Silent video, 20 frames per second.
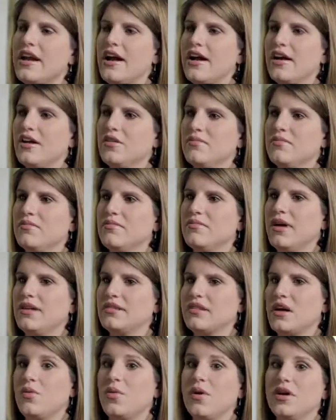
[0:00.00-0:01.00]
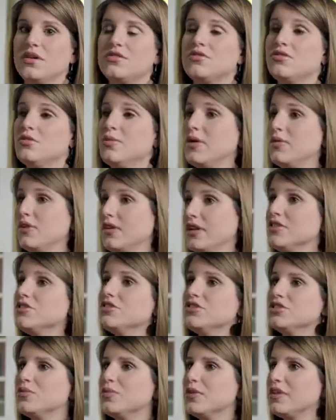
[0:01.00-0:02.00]
as I was through my
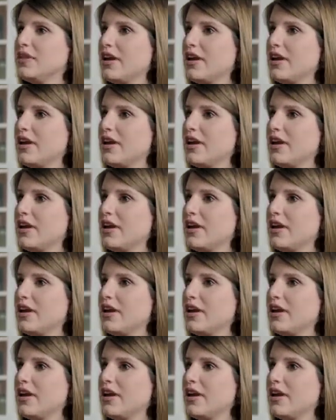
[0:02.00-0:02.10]
relationship with